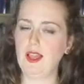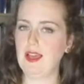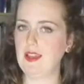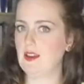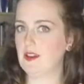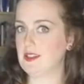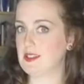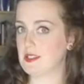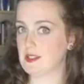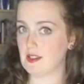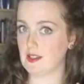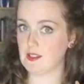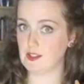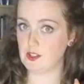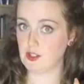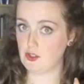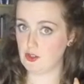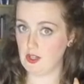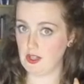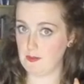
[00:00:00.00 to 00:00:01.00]
and I decided
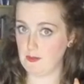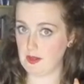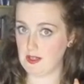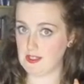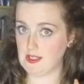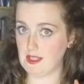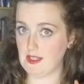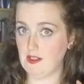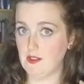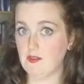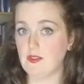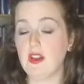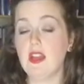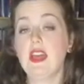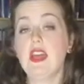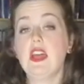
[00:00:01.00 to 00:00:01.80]
to treat myself.